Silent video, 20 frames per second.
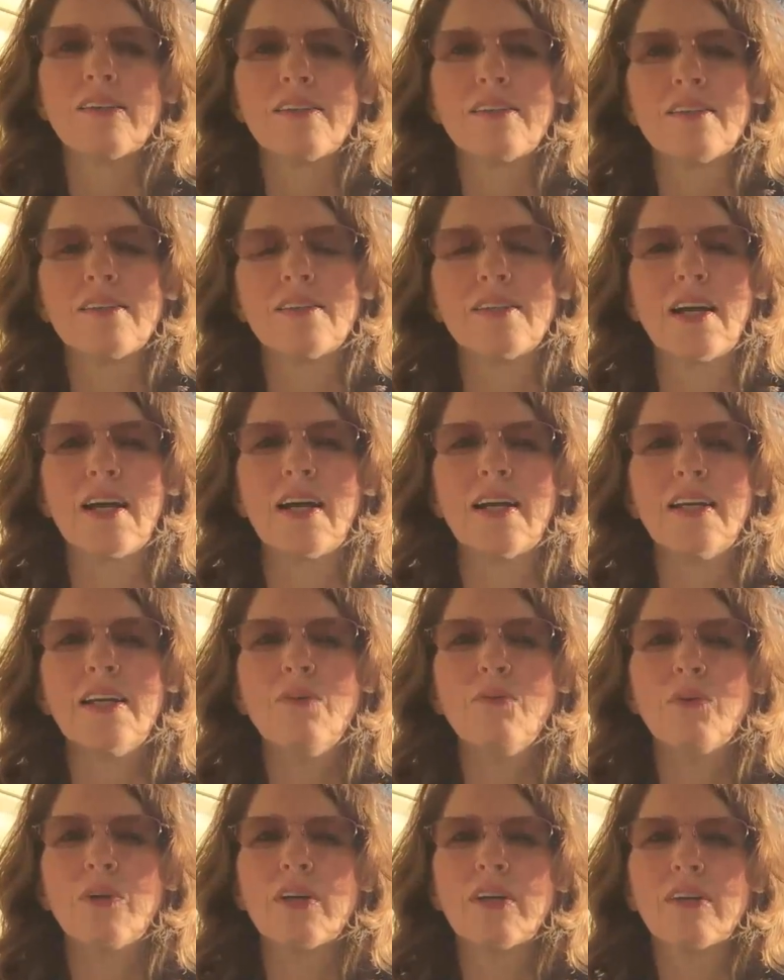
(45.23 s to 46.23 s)
society
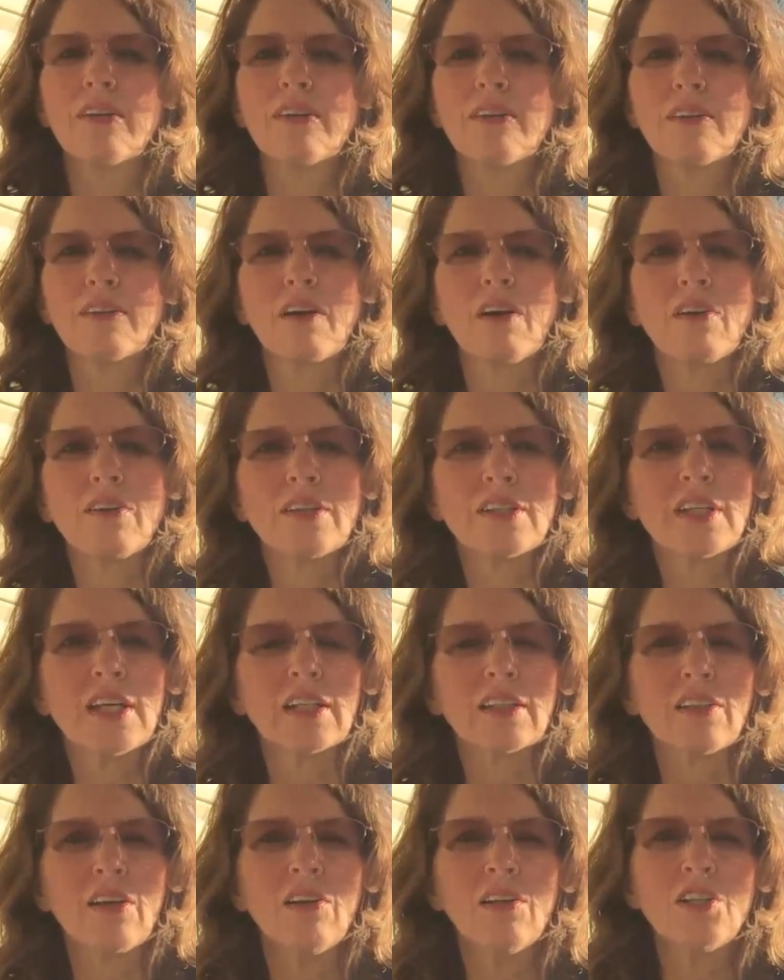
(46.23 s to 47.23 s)
with all the
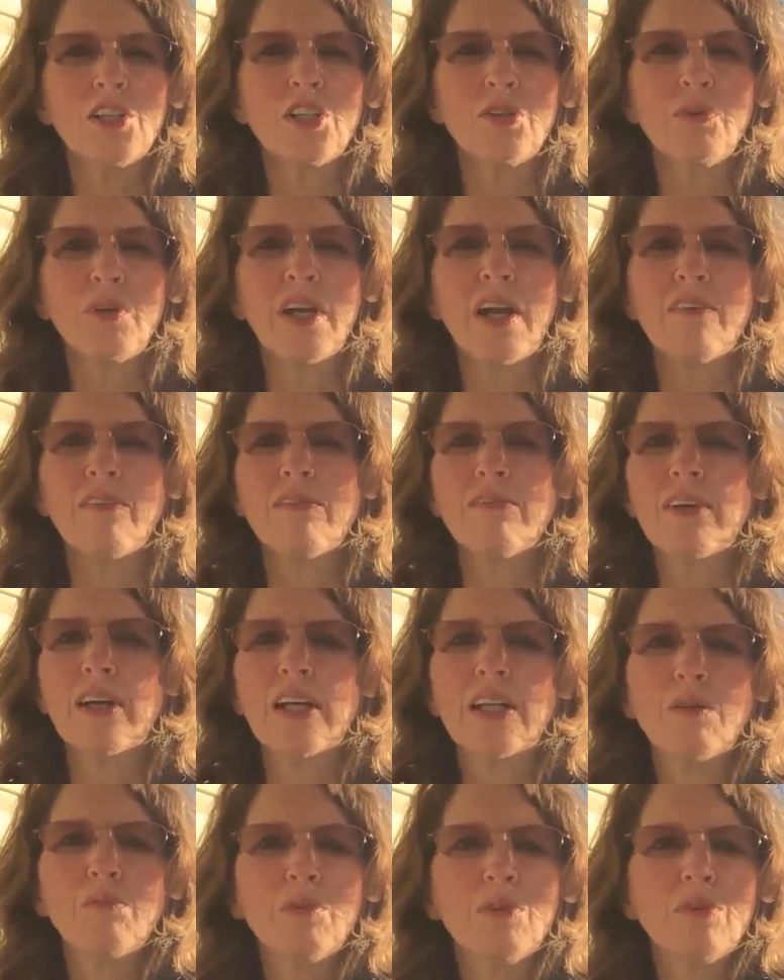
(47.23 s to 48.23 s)
technology we have
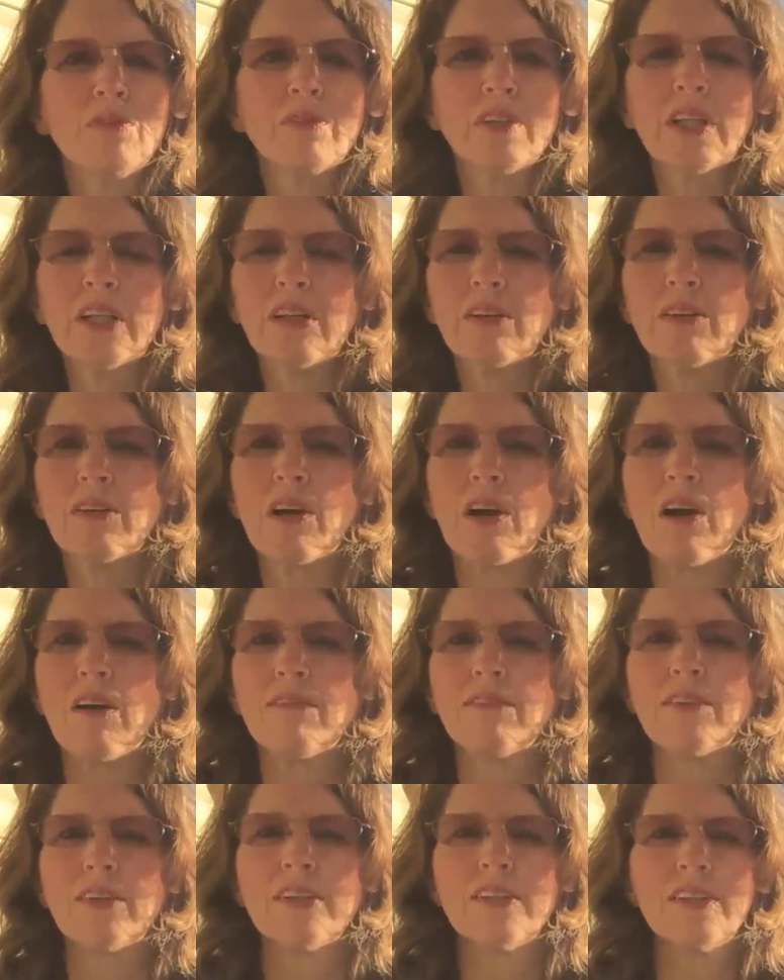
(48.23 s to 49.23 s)
available, video
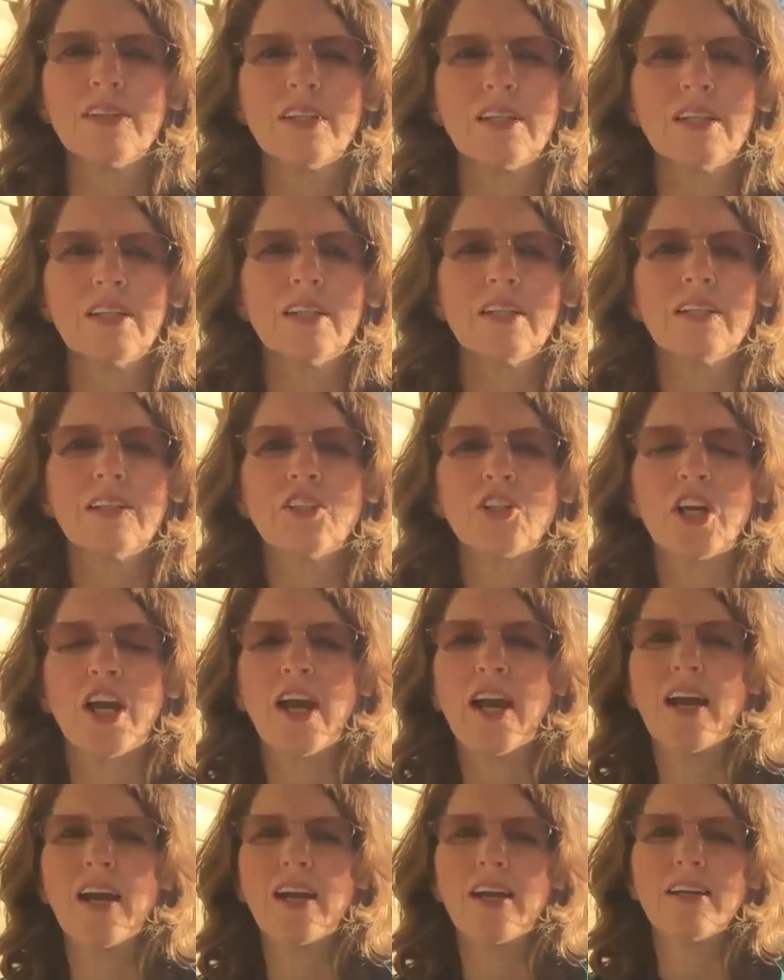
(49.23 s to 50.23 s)
conferencing,
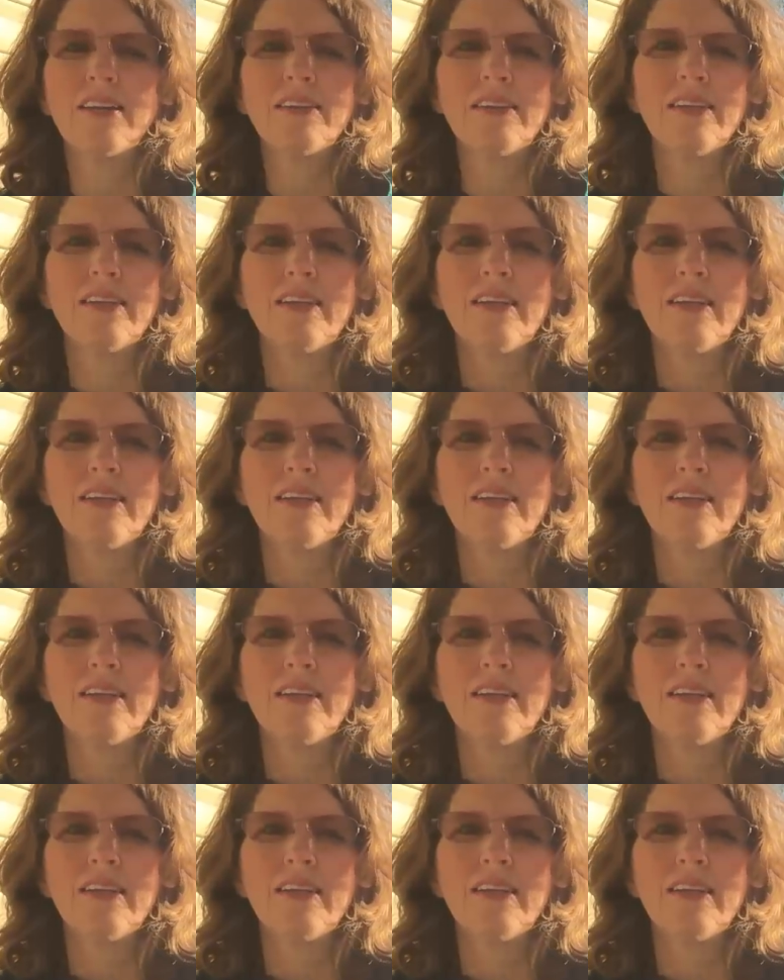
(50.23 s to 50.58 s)
chat,